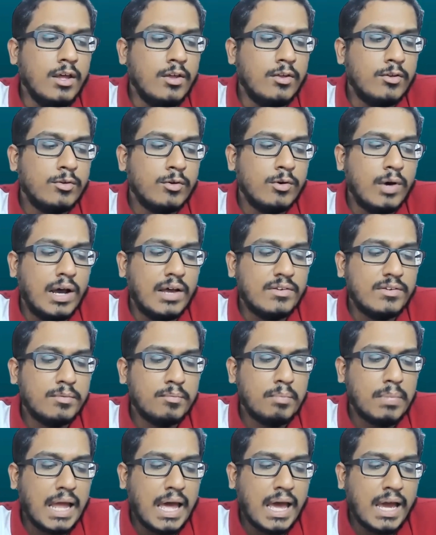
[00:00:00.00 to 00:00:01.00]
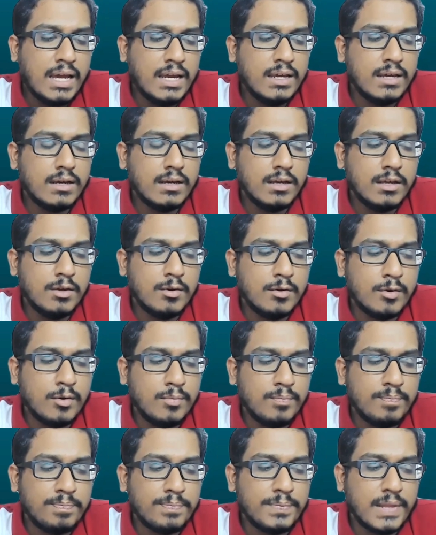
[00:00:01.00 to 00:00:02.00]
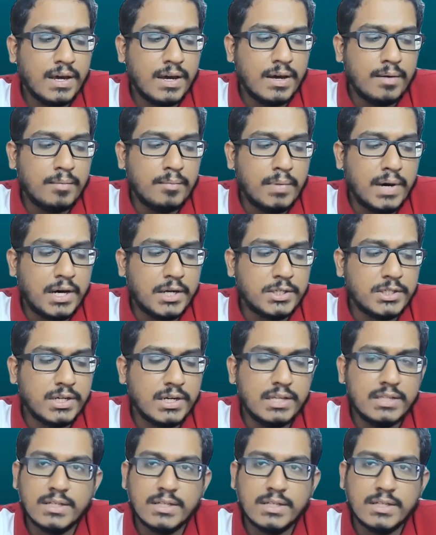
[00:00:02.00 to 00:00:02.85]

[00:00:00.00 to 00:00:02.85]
So as black, Marshall